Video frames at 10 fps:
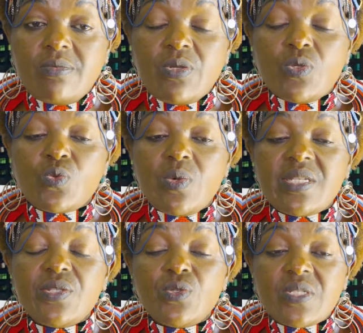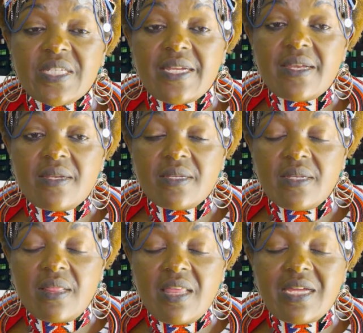because once you start
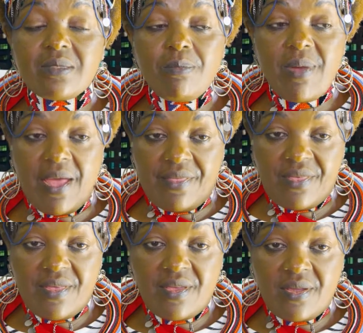that path,